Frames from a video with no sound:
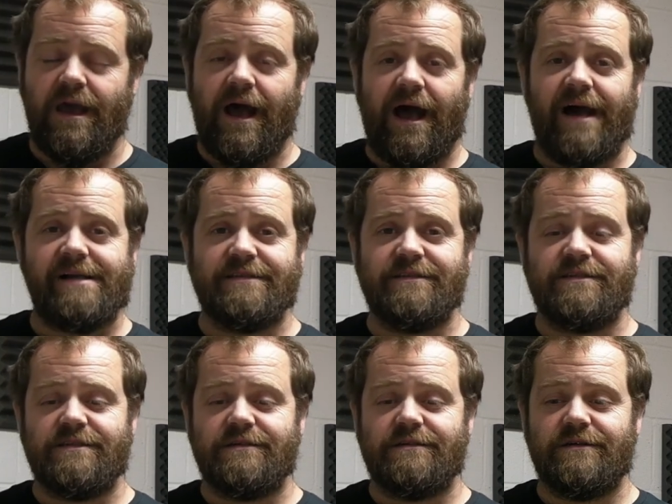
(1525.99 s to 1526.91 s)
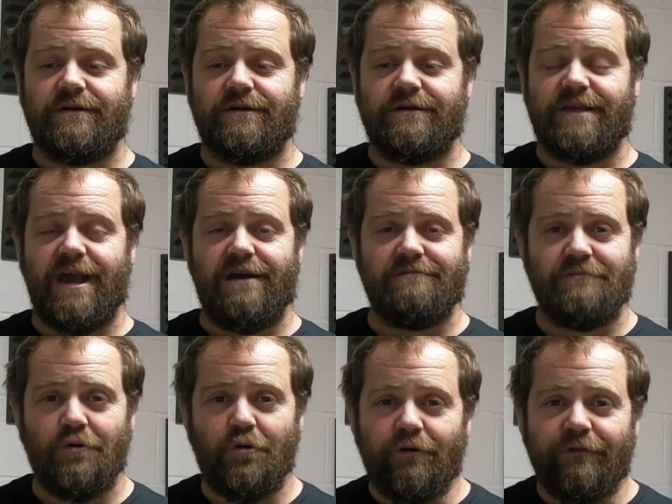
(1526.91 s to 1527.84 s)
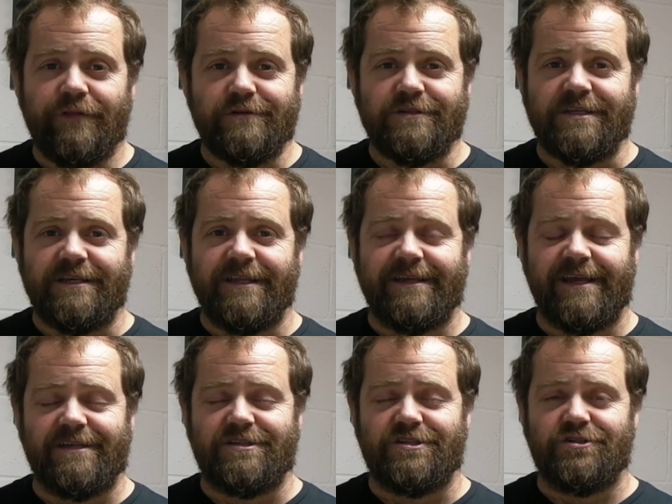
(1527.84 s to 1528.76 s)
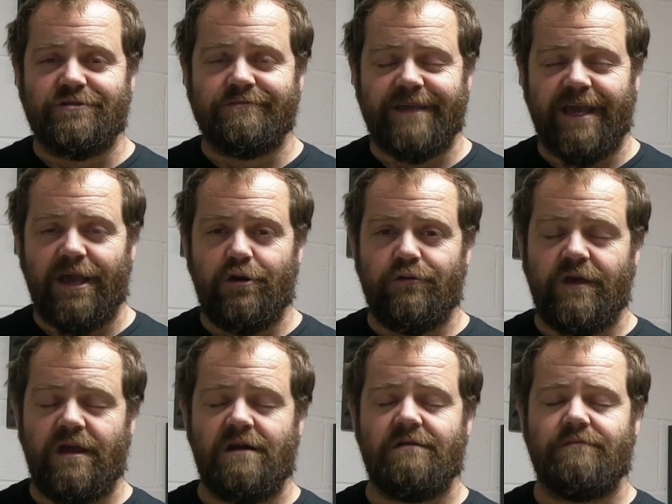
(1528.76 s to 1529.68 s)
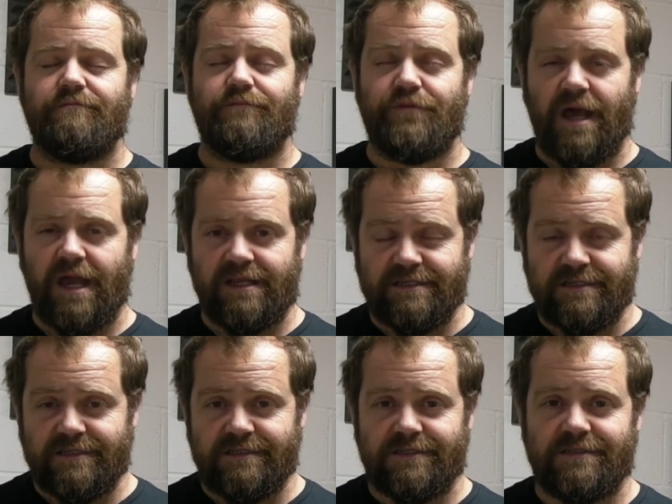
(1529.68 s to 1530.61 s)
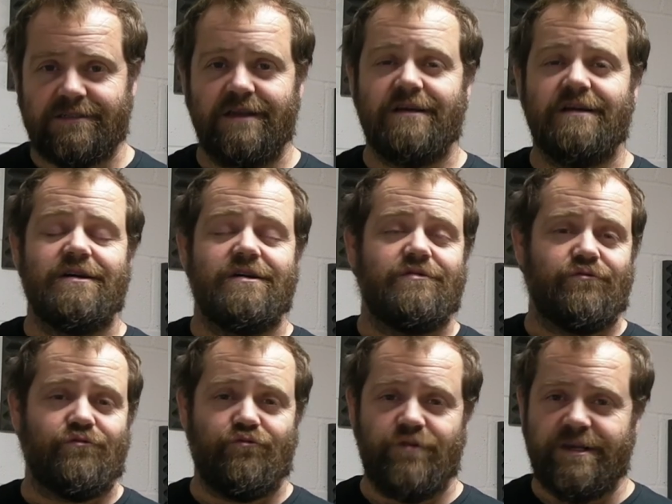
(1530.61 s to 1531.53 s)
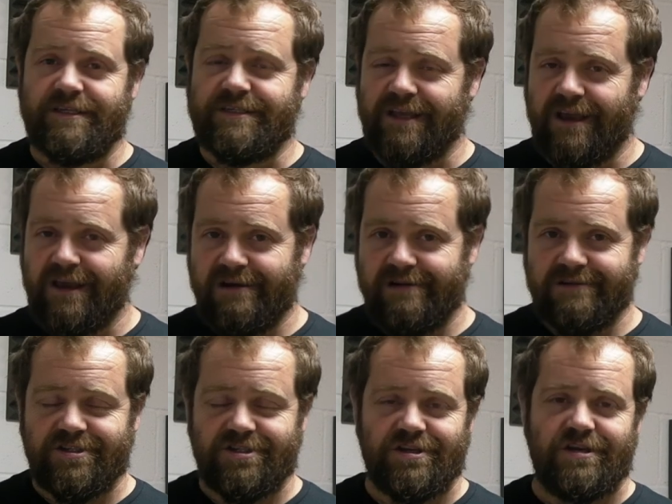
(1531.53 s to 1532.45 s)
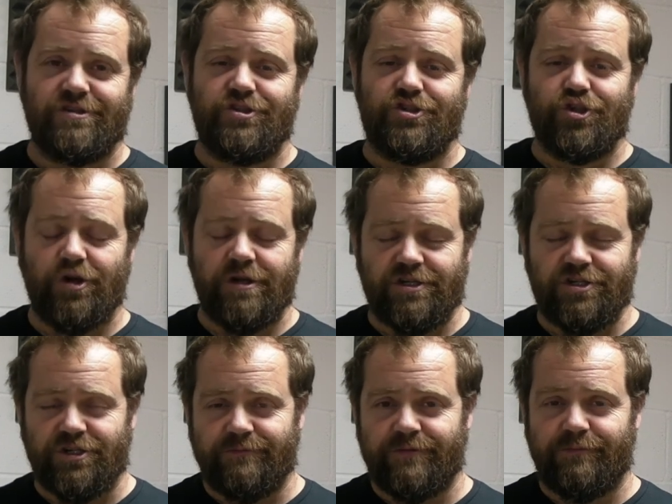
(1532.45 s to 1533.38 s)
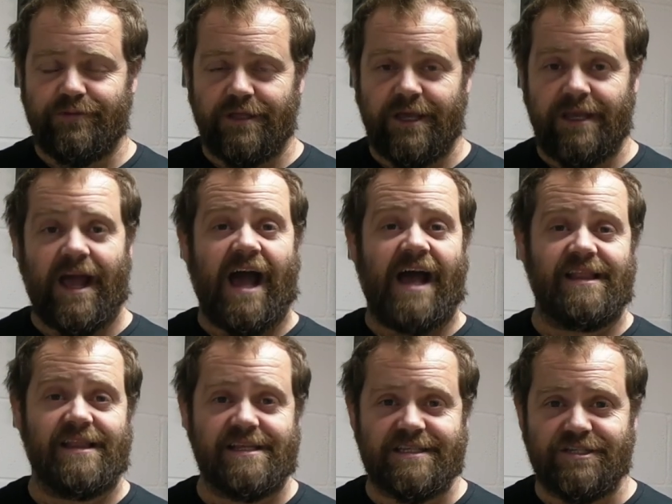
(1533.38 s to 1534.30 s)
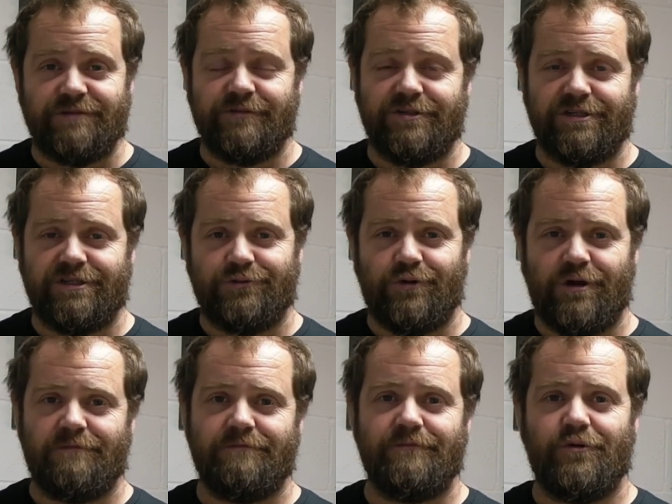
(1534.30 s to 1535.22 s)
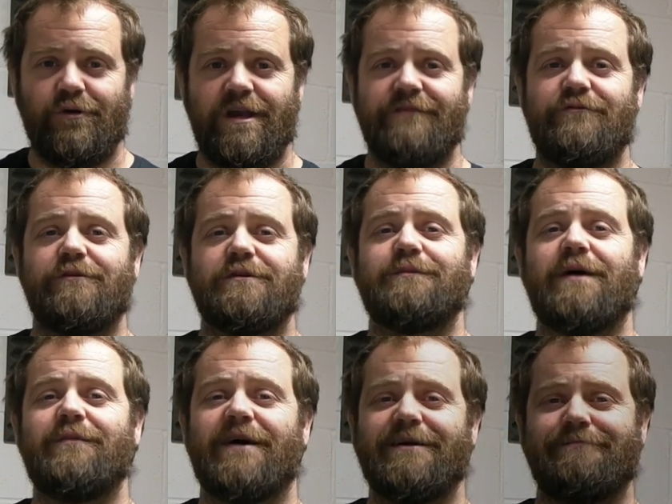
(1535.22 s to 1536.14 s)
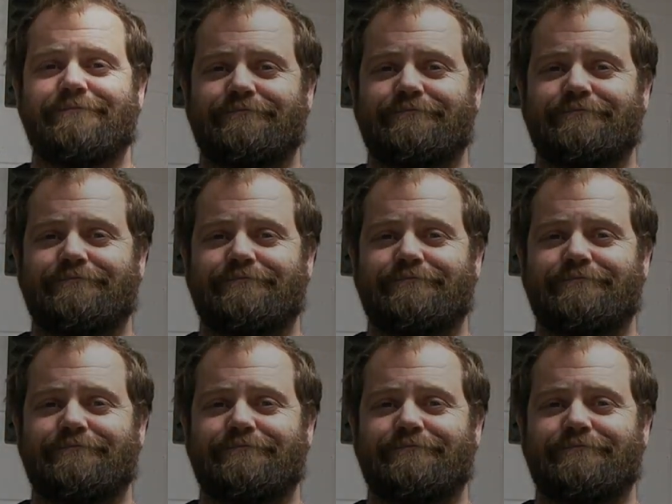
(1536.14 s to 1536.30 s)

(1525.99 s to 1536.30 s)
And yeah, hopefully we'll see you in a gig soon. Get out there, practice, research, enjoy your trumpet playing, and listen to music as well. Okay, folks, bye-bye.